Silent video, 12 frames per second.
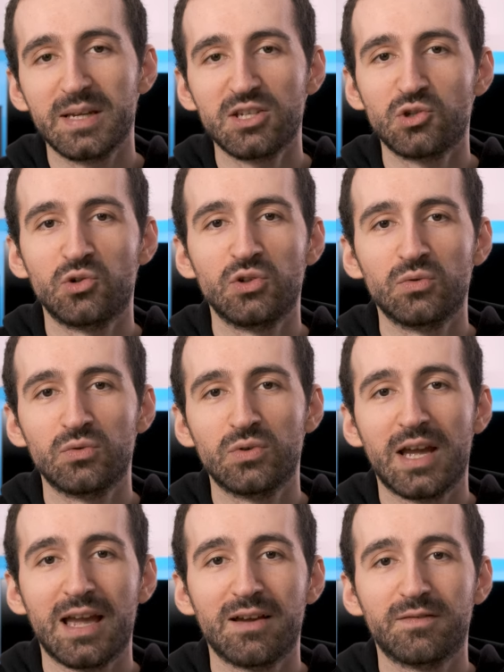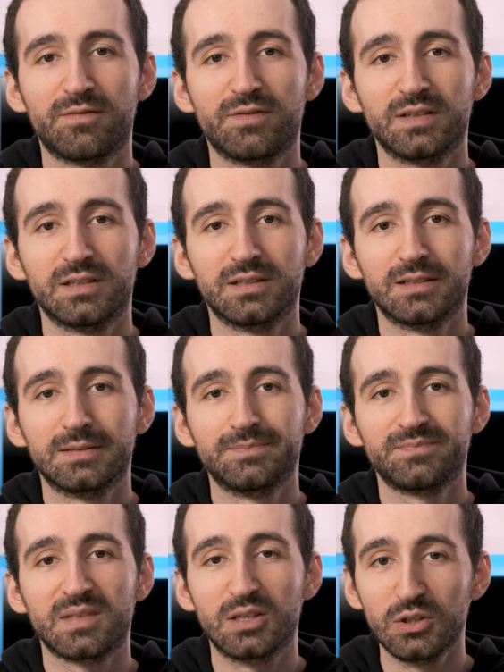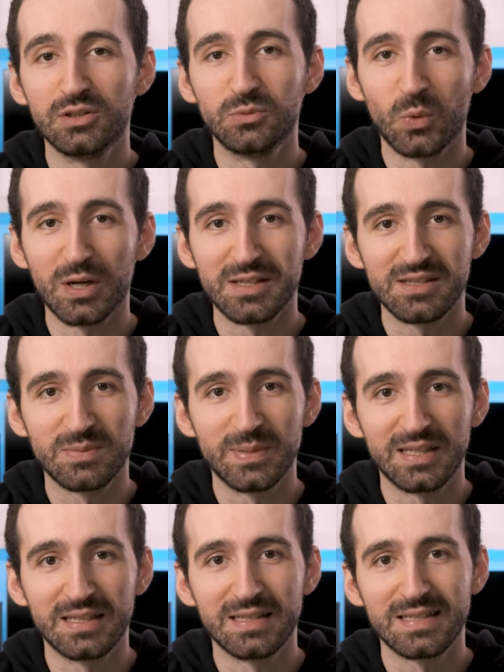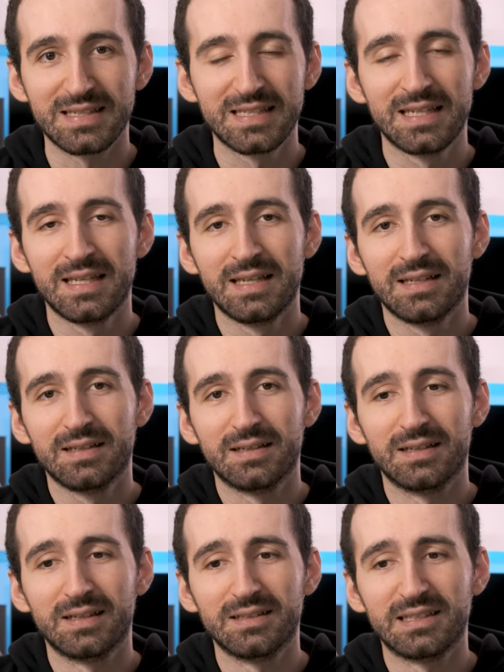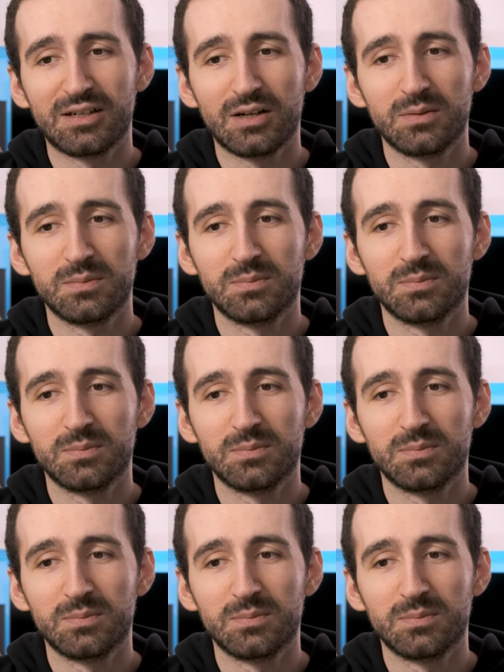make sure you have um, good ones because uh, there are